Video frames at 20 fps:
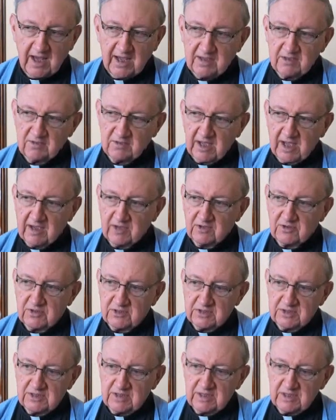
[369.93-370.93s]
I
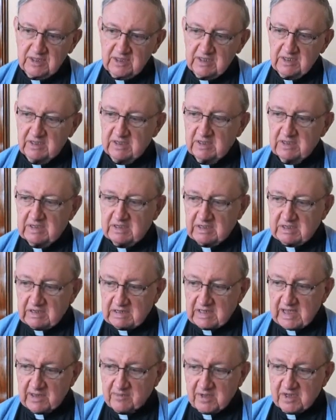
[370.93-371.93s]
could see the
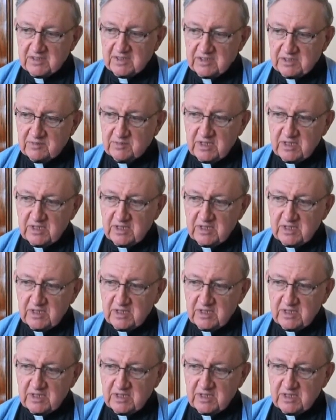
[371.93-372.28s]
LIMEX